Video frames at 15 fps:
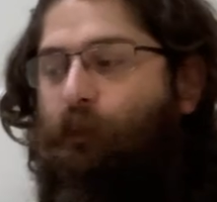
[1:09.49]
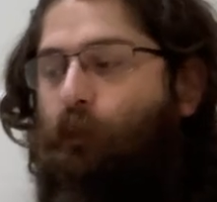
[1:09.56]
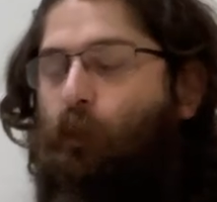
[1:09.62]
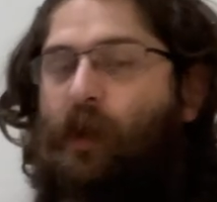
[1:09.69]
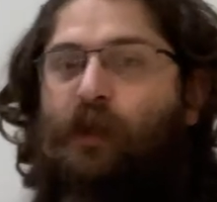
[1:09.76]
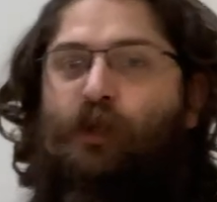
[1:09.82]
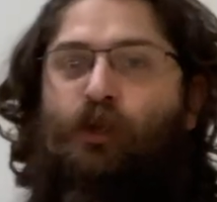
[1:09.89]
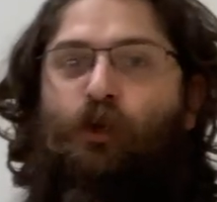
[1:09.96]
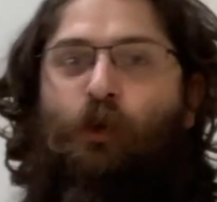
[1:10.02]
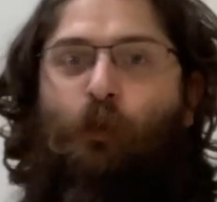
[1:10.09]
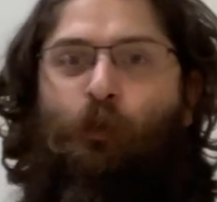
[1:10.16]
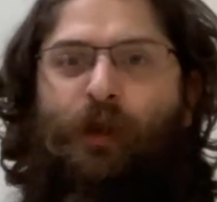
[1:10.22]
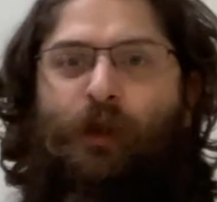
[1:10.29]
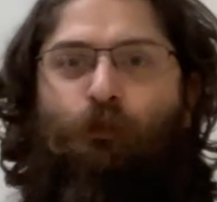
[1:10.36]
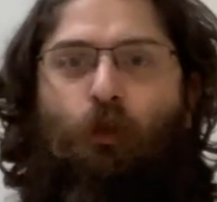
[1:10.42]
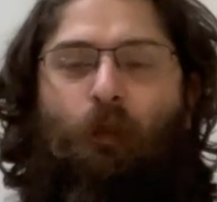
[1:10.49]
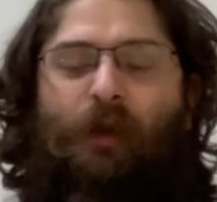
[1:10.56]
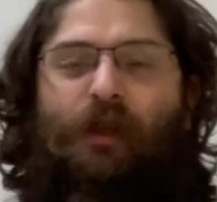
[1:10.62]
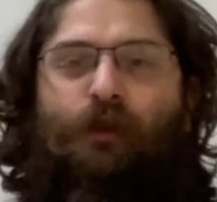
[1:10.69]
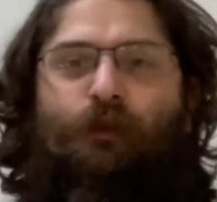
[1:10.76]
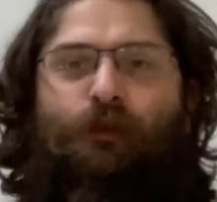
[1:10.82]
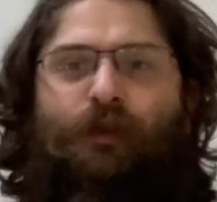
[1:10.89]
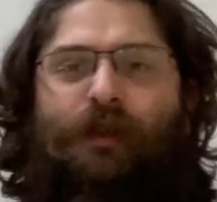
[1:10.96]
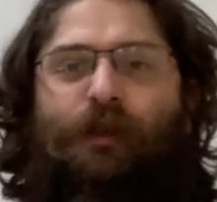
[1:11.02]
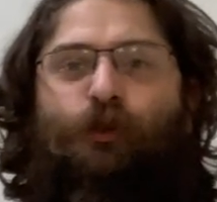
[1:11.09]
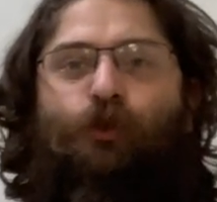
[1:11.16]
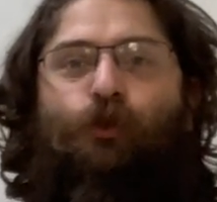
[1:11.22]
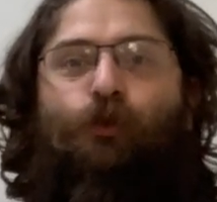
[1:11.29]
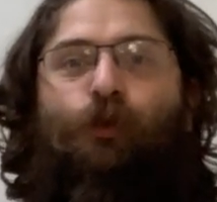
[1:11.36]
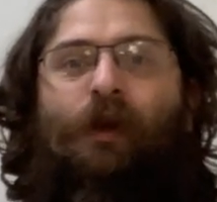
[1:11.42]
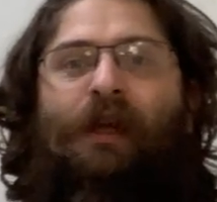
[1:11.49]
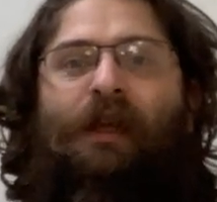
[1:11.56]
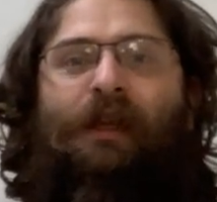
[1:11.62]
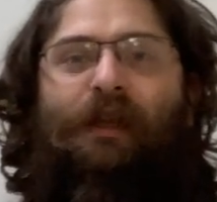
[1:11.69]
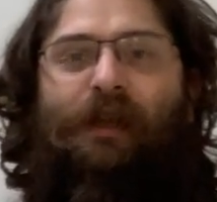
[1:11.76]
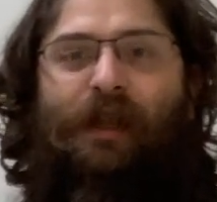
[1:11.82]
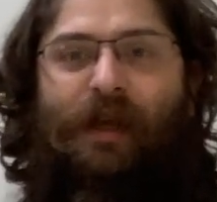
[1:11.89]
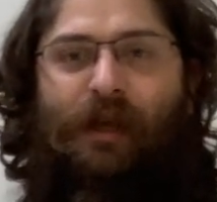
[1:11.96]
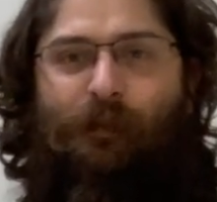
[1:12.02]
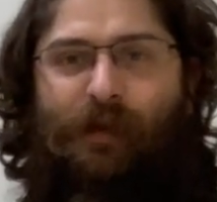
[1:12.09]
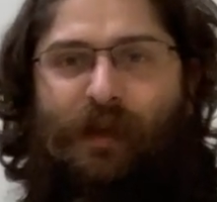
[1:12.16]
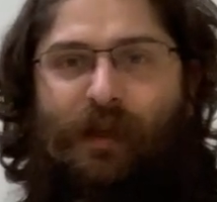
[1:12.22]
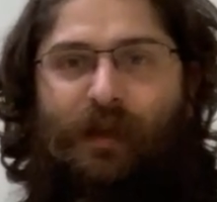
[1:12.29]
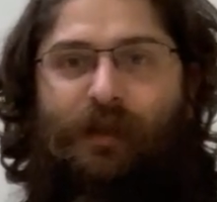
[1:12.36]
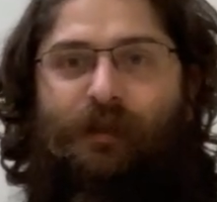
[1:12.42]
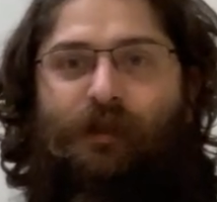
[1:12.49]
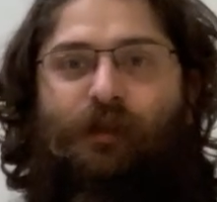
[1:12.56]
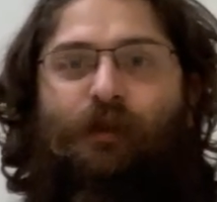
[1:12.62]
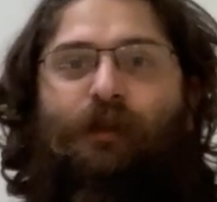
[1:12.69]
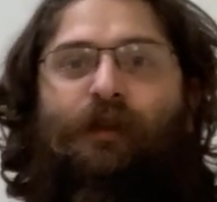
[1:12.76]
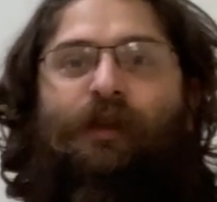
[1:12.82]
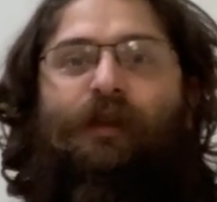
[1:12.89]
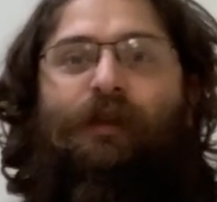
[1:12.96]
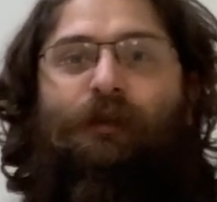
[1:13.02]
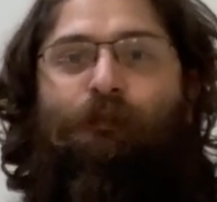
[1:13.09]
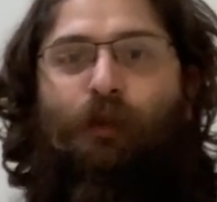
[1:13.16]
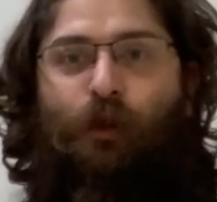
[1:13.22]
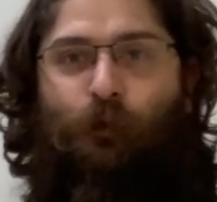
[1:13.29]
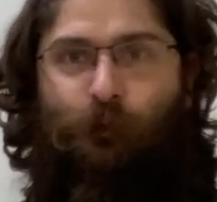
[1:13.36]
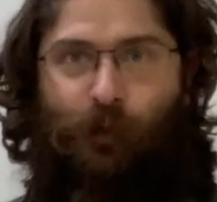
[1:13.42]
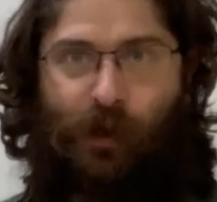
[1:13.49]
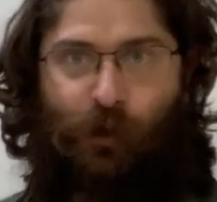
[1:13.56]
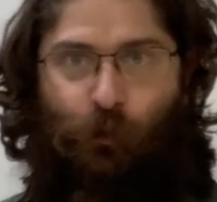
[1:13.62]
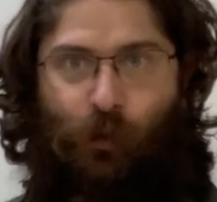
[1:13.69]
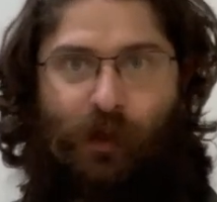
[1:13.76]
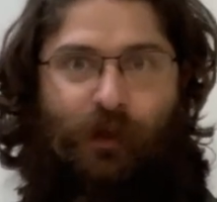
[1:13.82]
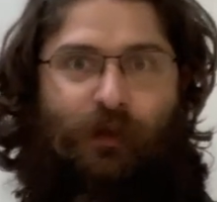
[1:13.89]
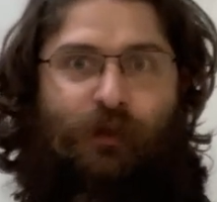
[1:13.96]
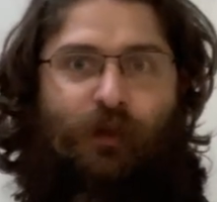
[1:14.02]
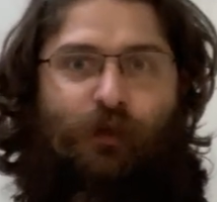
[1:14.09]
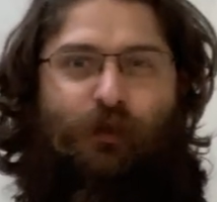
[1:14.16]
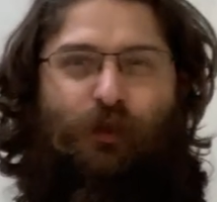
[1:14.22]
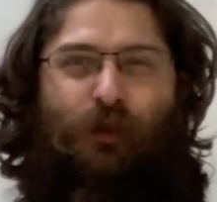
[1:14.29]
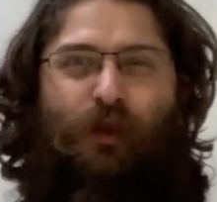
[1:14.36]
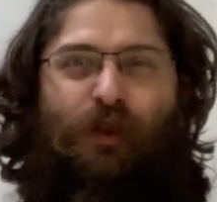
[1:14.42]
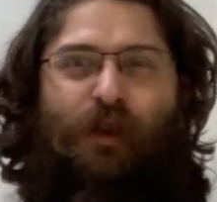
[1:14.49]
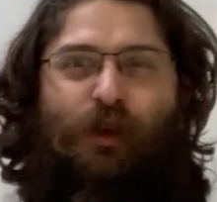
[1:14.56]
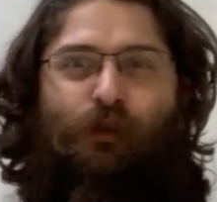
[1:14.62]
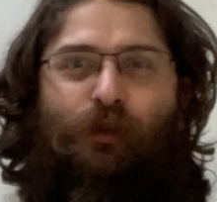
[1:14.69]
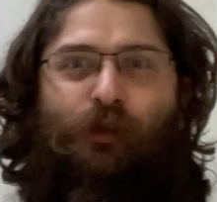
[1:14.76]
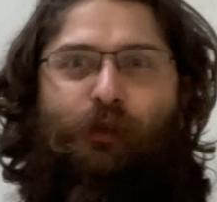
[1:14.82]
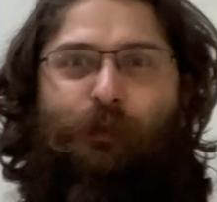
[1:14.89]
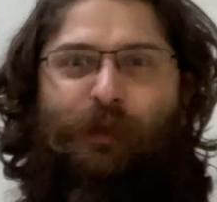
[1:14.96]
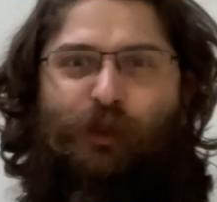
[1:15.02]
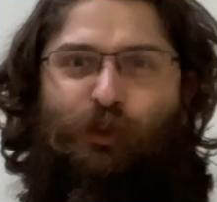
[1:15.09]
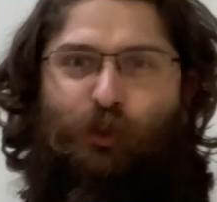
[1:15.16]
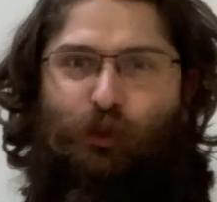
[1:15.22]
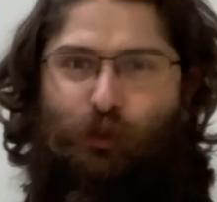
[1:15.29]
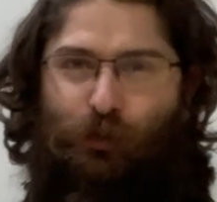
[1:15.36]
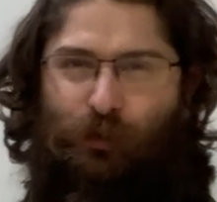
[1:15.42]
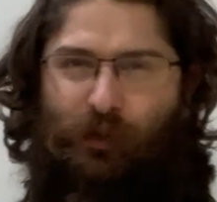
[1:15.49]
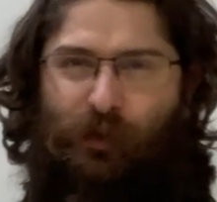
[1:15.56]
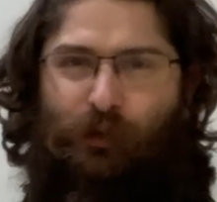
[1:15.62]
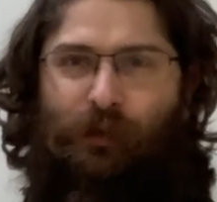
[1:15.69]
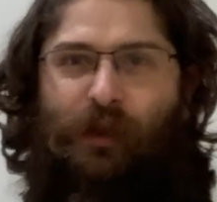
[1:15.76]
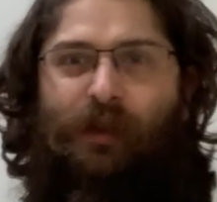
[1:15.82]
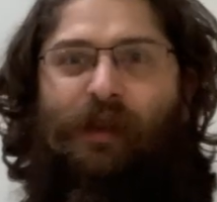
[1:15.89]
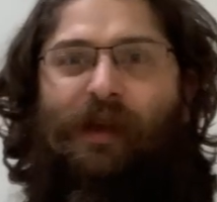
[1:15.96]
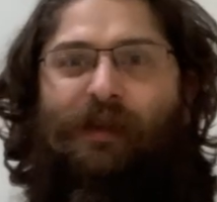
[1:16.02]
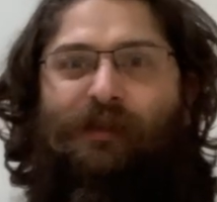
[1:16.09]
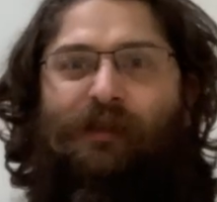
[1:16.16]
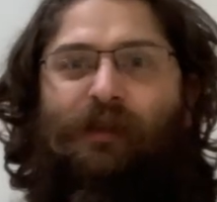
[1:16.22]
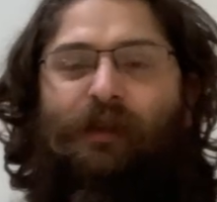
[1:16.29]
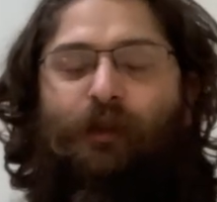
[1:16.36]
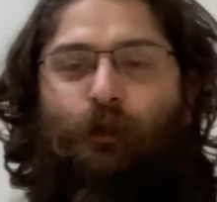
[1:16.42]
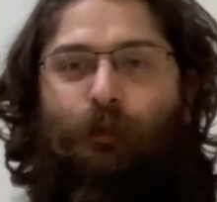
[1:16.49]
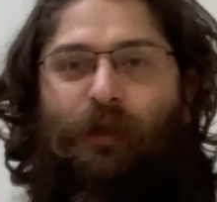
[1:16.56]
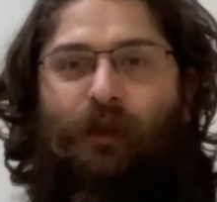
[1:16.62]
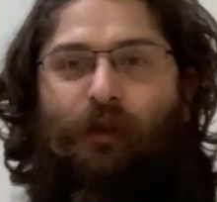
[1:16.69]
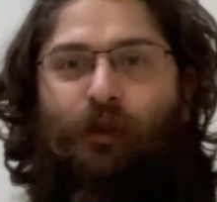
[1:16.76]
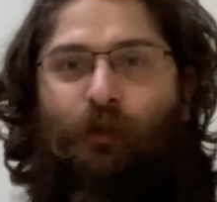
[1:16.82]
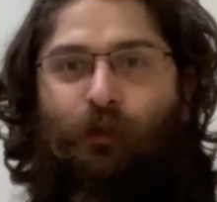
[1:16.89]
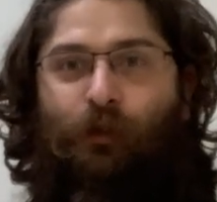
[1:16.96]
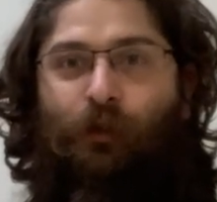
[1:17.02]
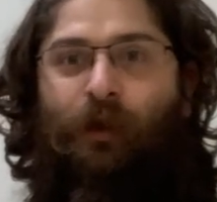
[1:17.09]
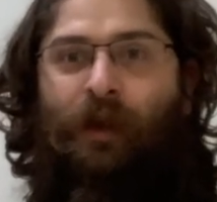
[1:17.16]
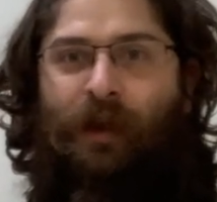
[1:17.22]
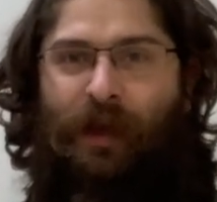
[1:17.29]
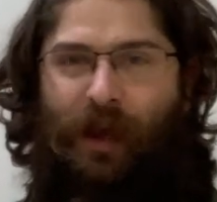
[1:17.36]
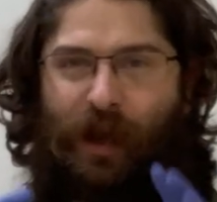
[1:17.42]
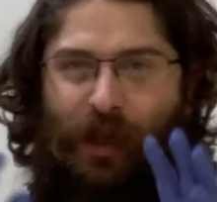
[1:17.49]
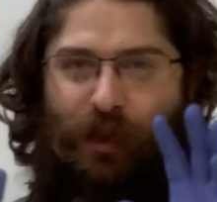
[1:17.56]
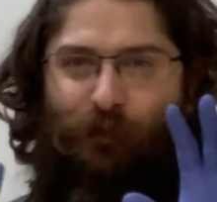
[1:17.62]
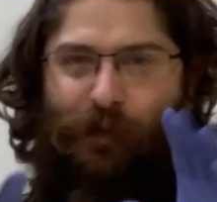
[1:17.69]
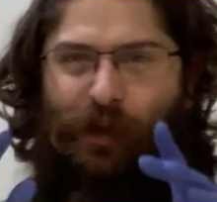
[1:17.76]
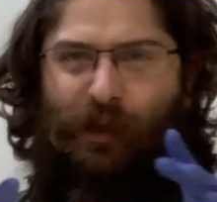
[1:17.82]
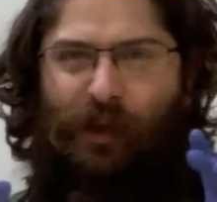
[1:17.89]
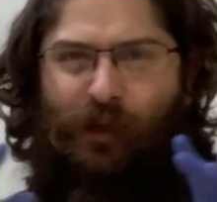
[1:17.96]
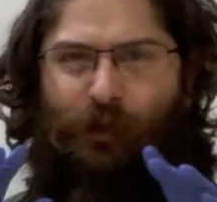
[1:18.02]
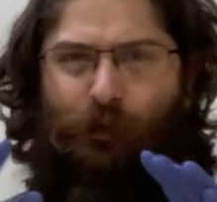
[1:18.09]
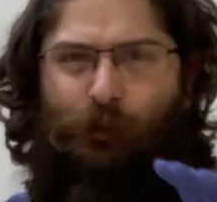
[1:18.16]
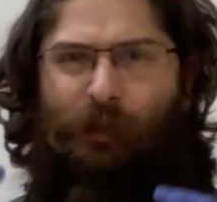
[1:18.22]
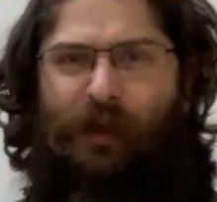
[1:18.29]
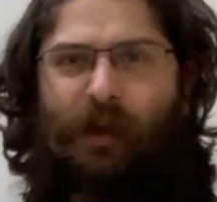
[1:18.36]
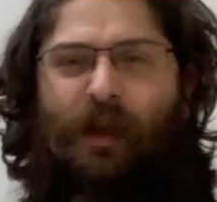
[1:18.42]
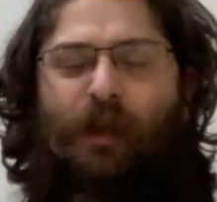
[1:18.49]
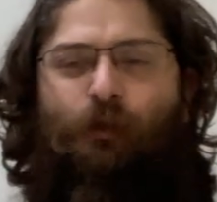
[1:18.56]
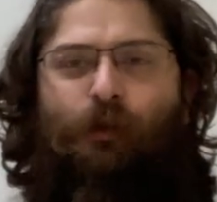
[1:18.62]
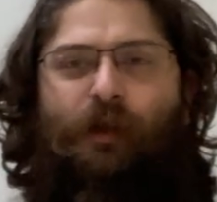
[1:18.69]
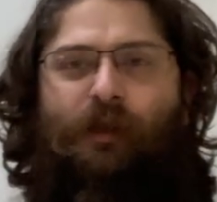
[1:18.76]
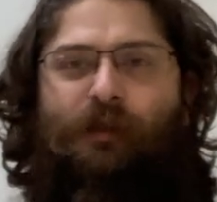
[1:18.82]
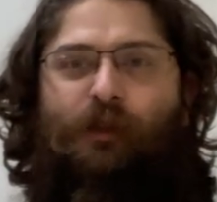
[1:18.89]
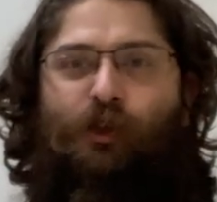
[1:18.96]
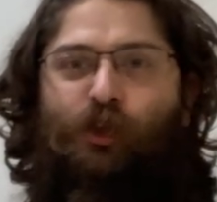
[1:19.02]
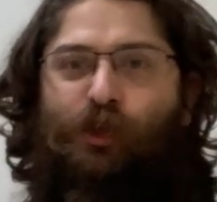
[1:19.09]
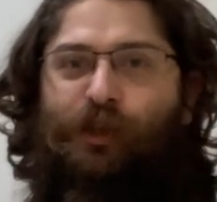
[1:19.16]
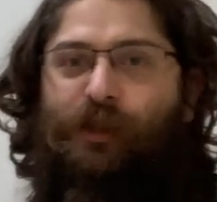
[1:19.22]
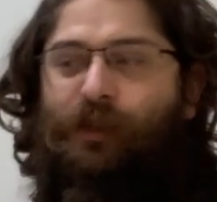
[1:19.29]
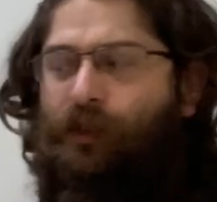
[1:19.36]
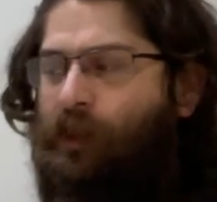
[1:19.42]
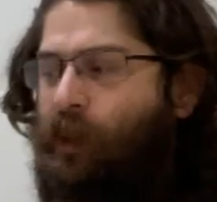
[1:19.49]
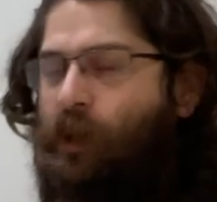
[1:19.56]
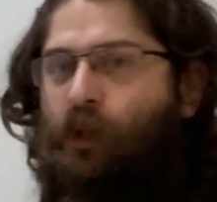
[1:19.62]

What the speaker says: which we will be using to laminate the butterfly wings so that they are a little bit sturdier, they last a little bit longer, and they've got that little bit of iridescent sheen.